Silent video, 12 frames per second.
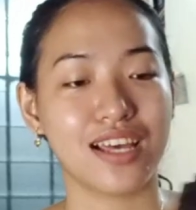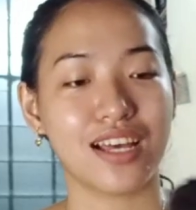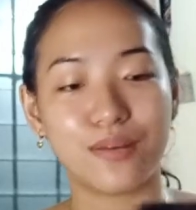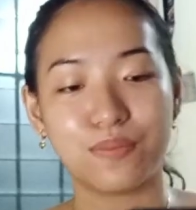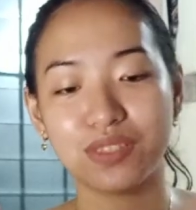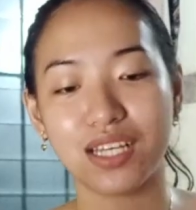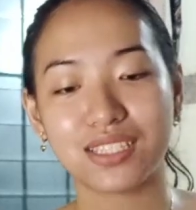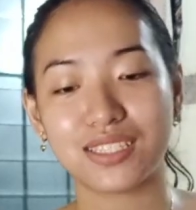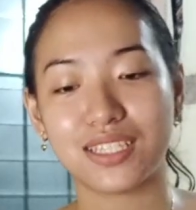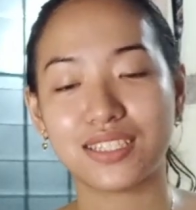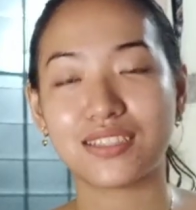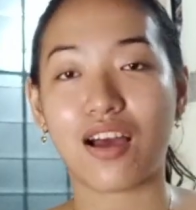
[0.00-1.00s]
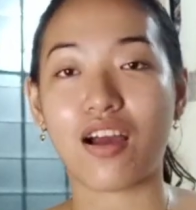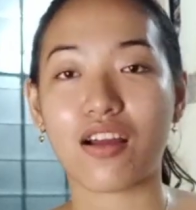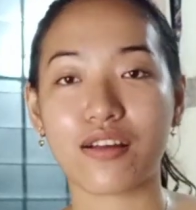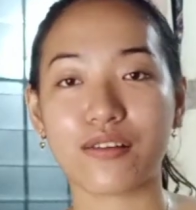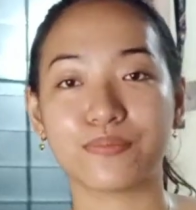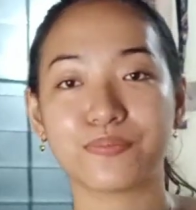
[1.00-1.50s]
Up next is
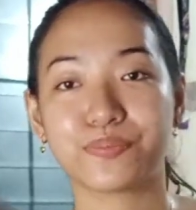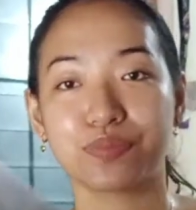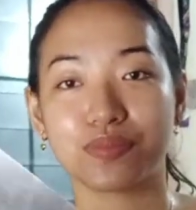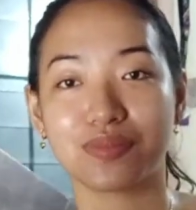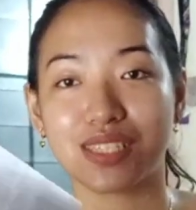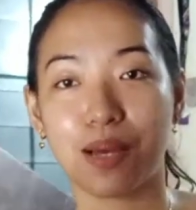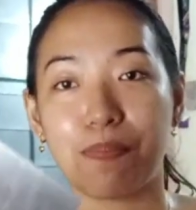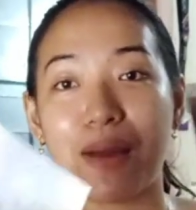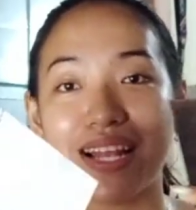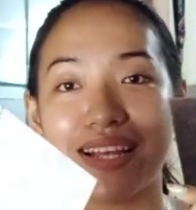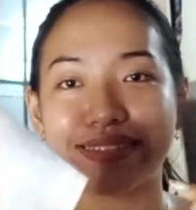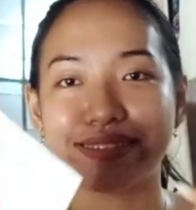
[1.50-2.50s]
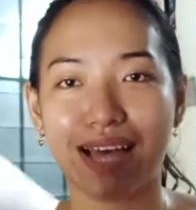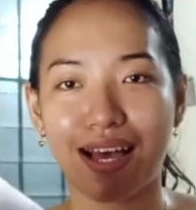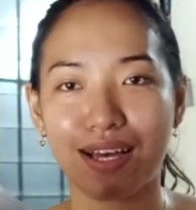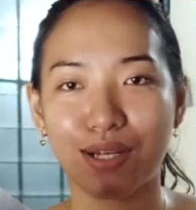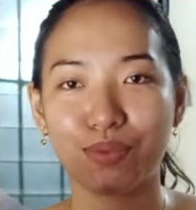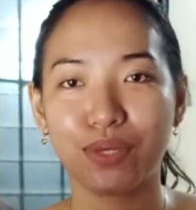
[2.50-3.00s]
our
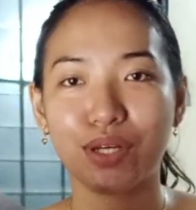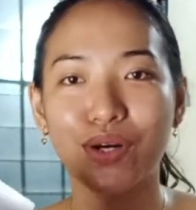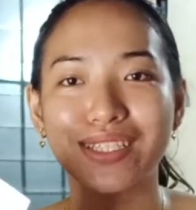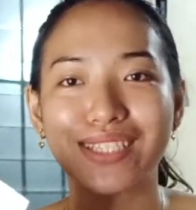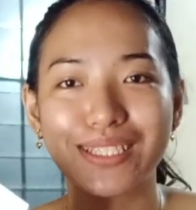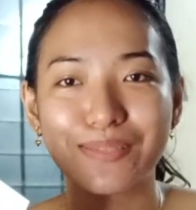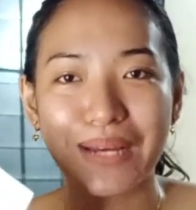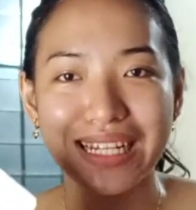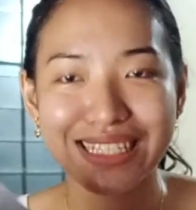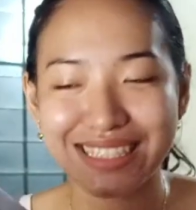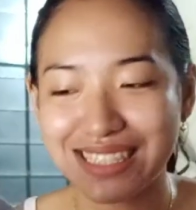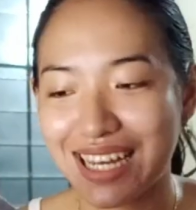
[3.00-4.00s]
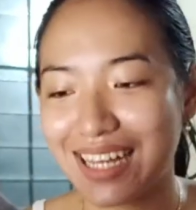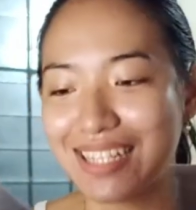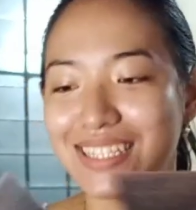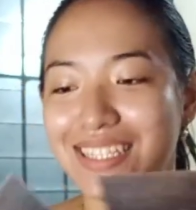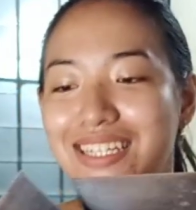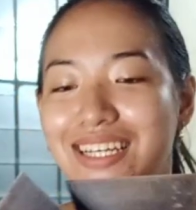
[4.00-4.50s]
paleta. We call this paleta,
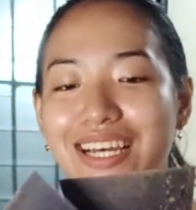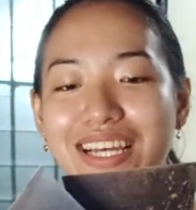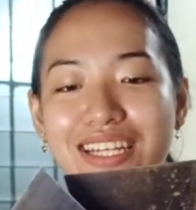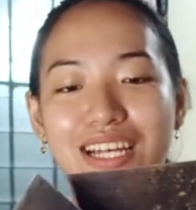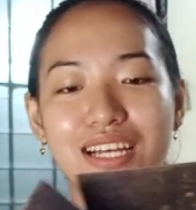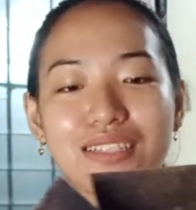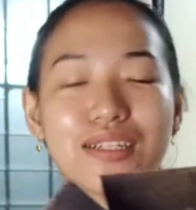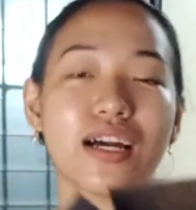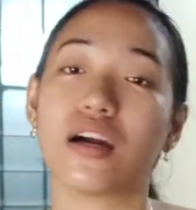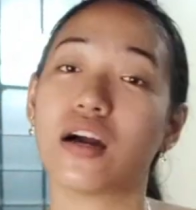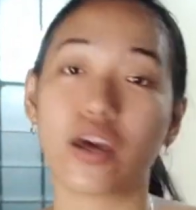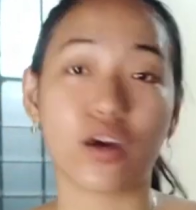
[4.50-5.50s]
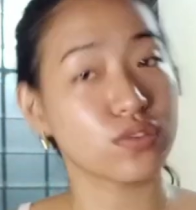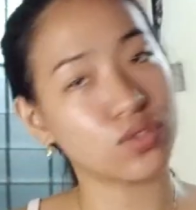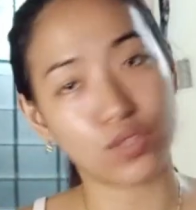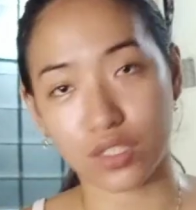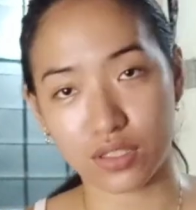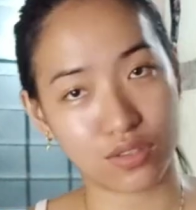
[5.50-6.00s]
and I also
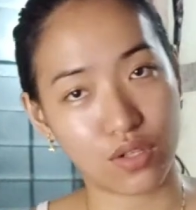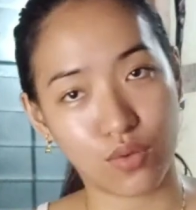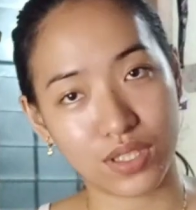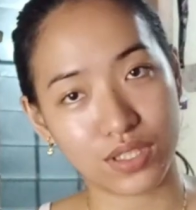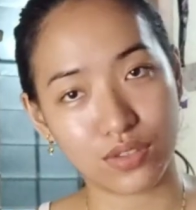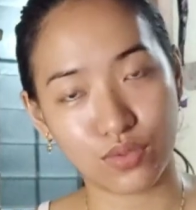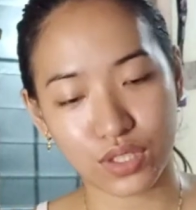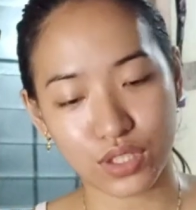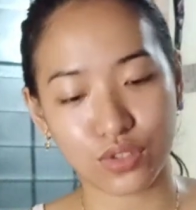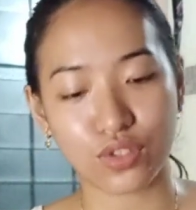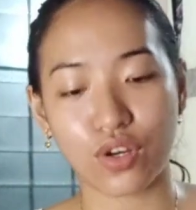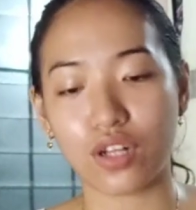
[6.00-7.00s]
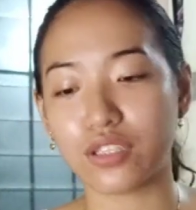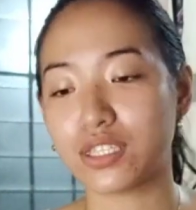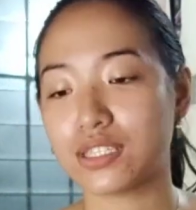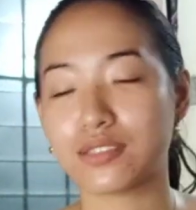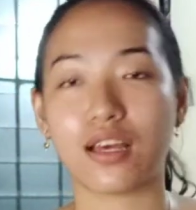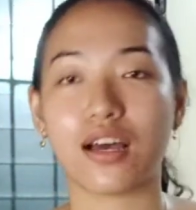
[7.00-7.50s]
don't know what we should call
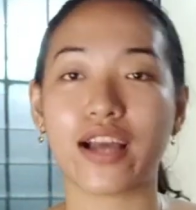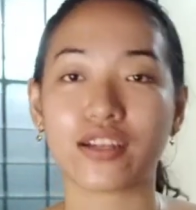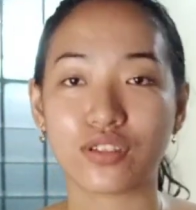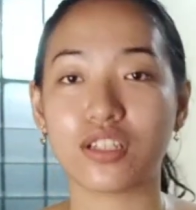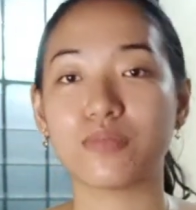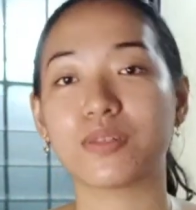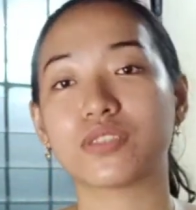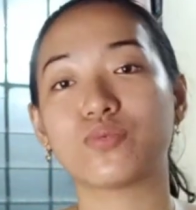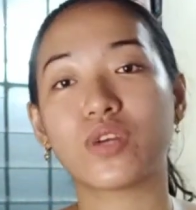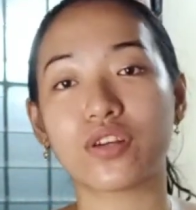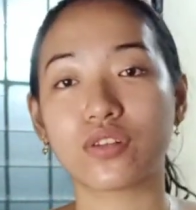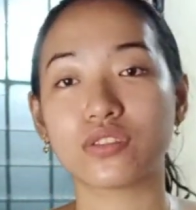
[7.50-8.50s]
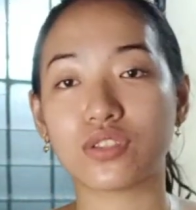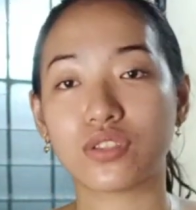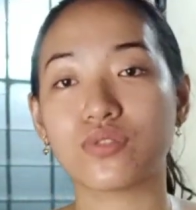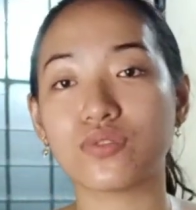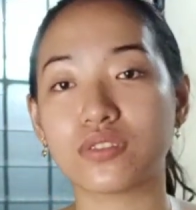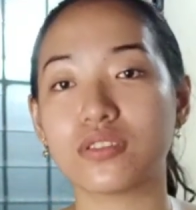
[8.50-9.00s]
this actually, but we are going to
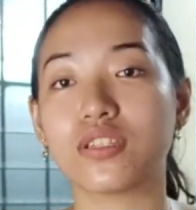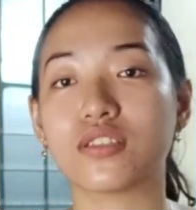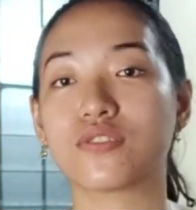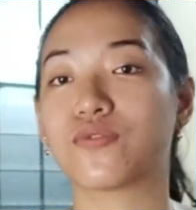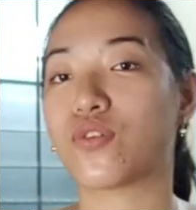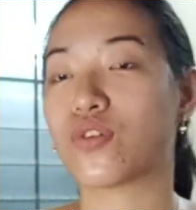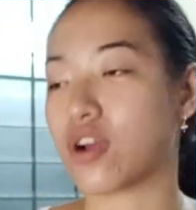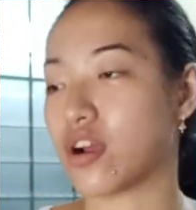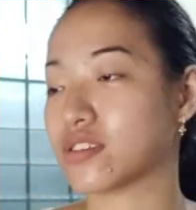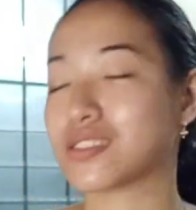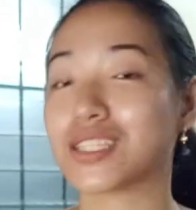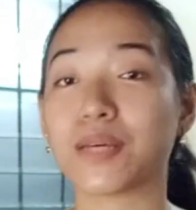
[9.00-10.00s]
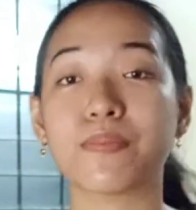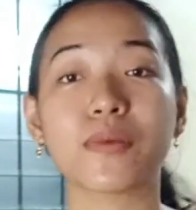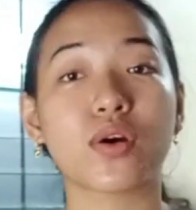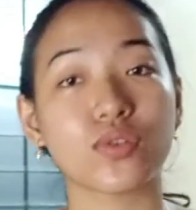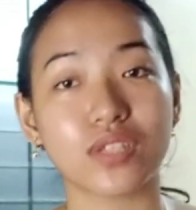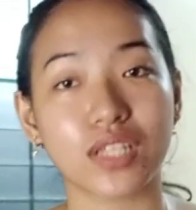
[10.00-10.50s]
use this for our skim
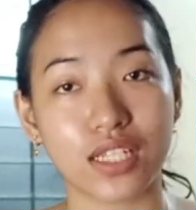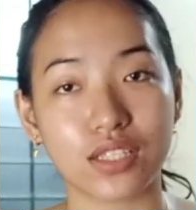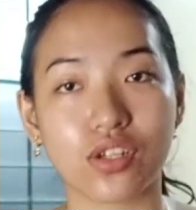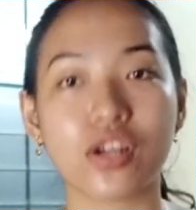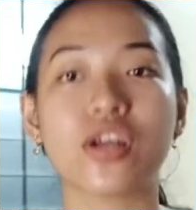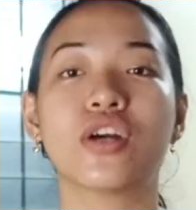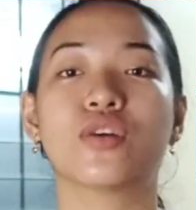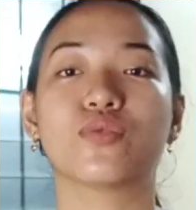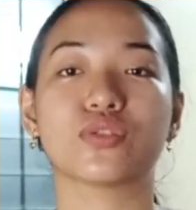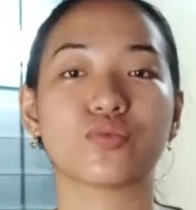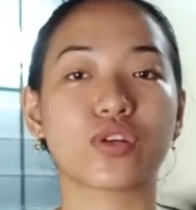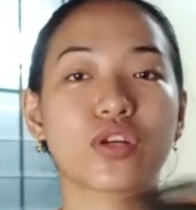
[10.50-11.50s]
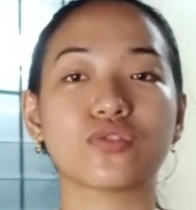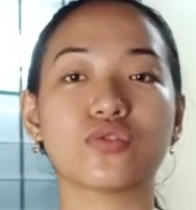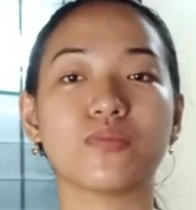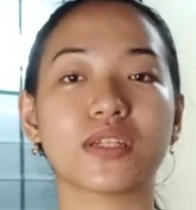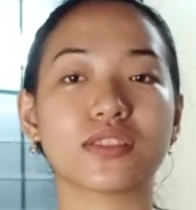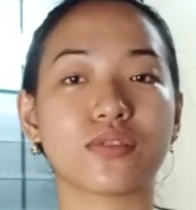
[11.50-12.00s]
coat later, which we're going
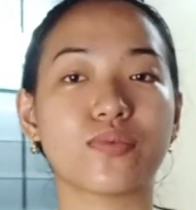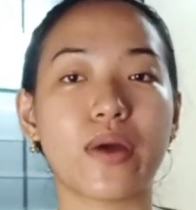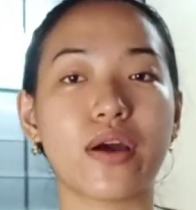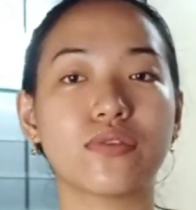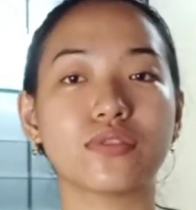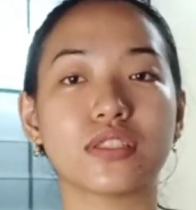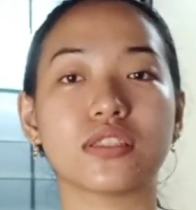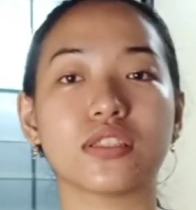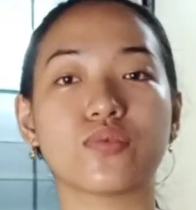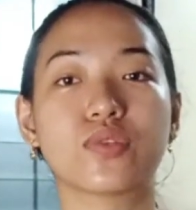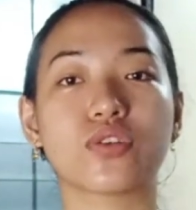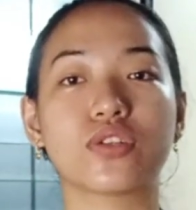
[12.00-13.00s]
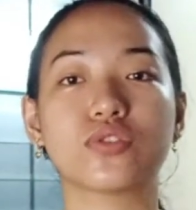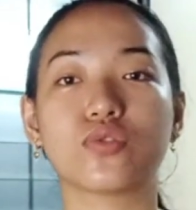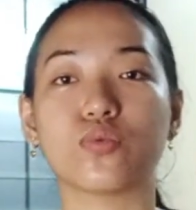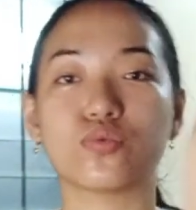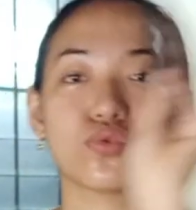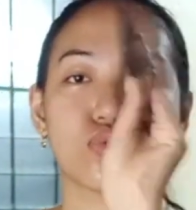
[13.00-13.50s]
to mix around and then we're going to